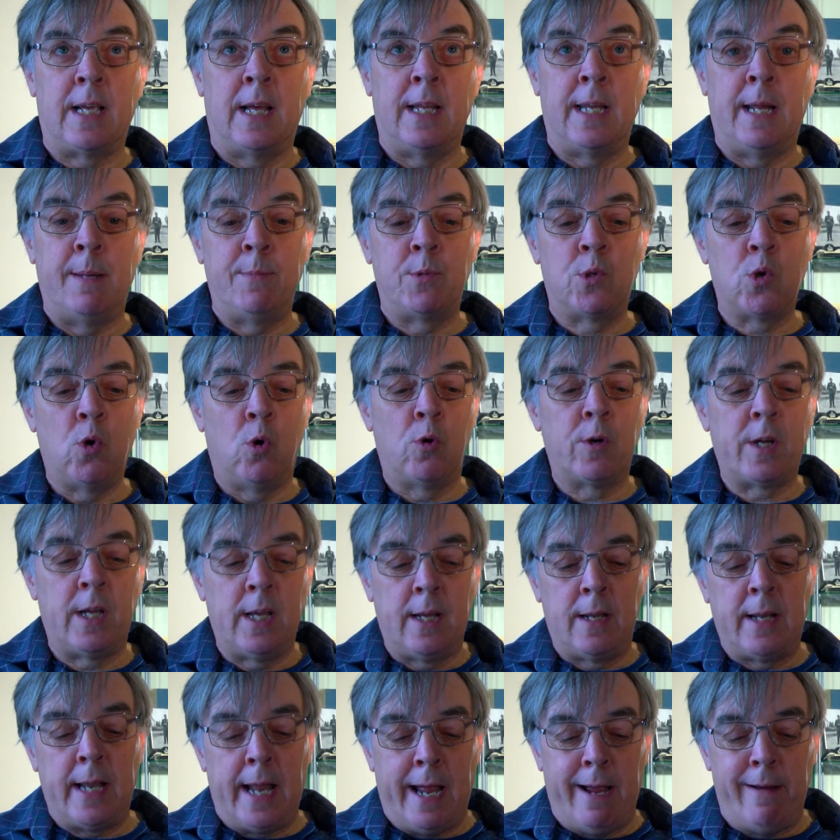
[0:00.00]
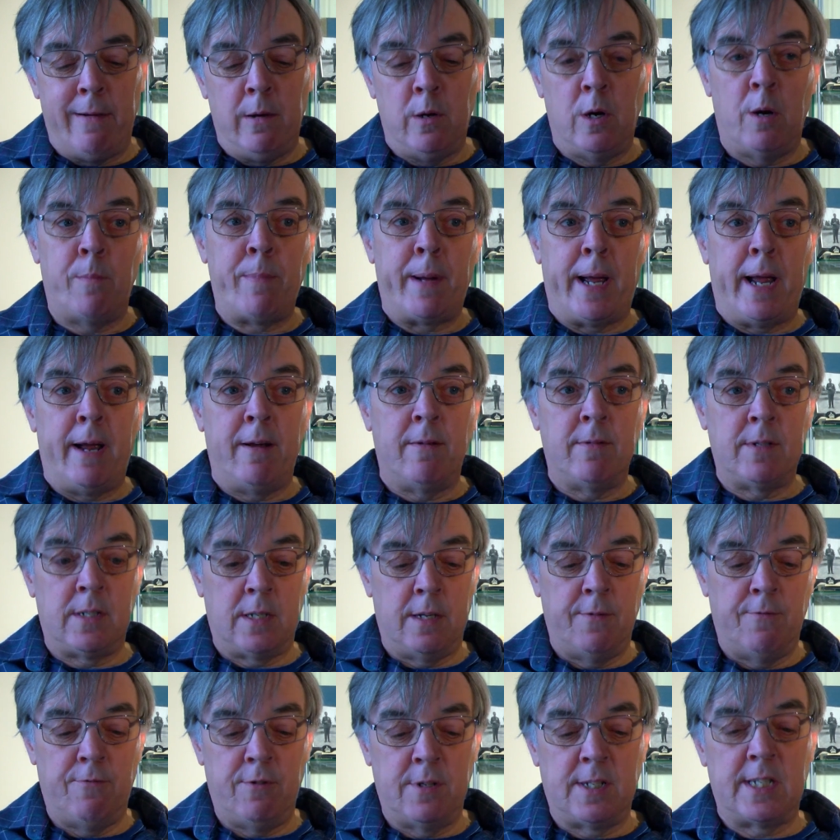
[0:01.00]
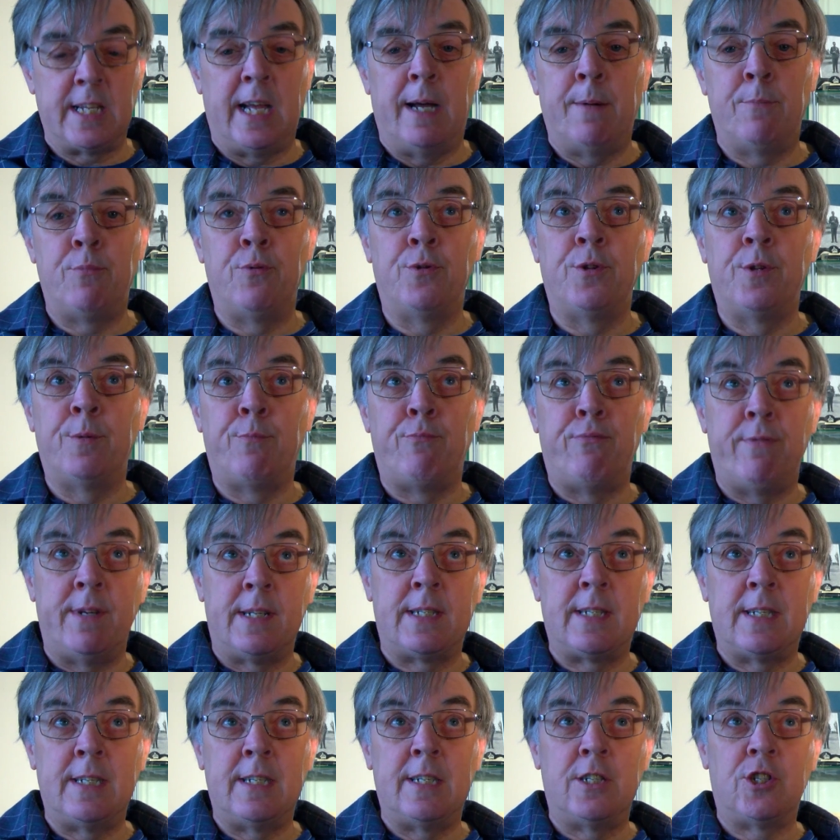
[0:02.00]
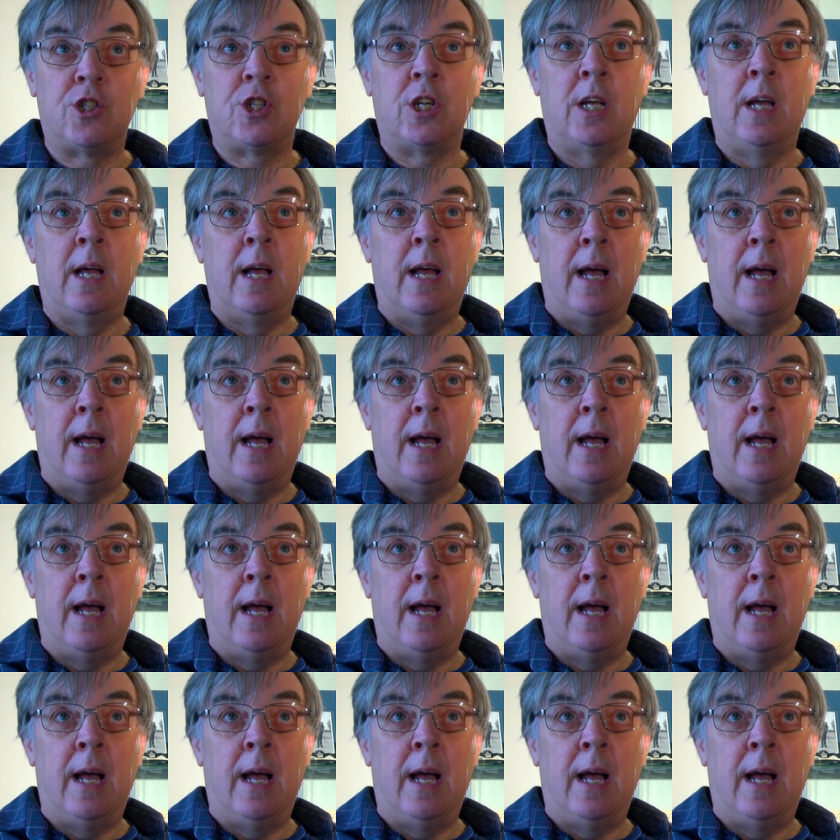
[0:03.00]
And I'm talking now about, for example, the British